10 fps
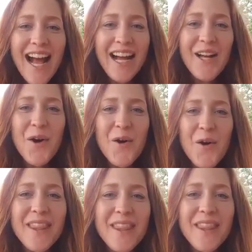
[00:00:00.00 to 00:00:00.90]
I
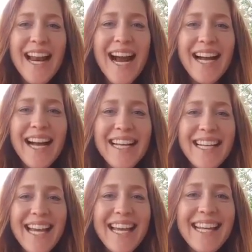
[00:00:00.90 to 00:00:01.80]
hope that I
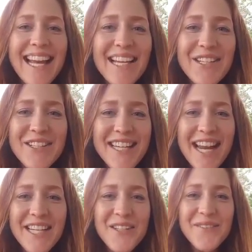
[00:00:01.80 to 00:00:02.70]
can
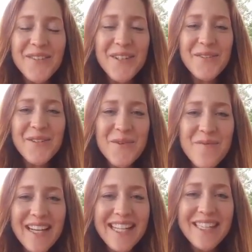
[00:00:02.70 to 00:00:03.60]
entertain you for a few
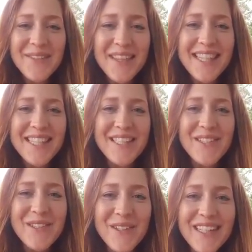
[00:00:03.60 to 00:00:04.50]
minutes with this
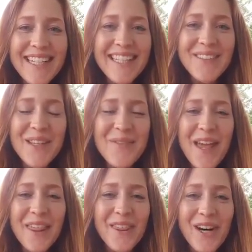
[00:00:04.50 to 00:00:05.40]
story and with
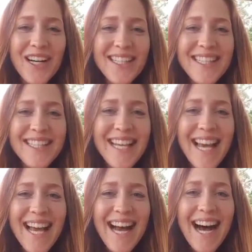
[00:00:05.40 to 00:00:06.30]
my thoughts.
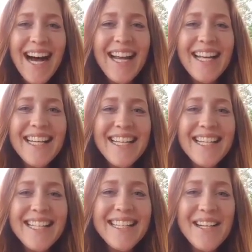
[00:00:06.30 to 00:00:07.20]
It
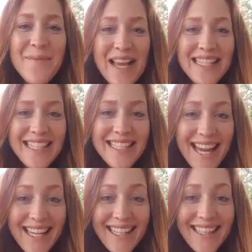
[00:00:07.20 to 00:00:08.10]
is an amazing
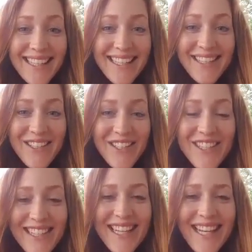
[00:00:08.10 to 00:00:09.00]
day here in New
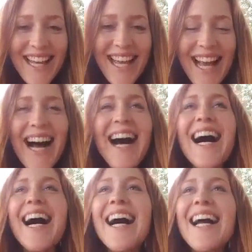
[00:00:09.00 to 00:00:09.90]
Jersey.
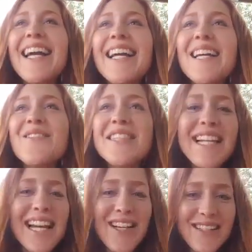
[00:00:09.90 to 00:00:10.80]
I am
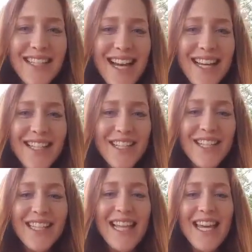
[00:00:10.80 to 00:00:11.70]
sitting outside near
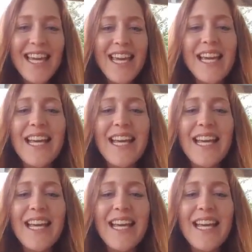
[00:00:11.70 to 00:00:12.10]
the lake.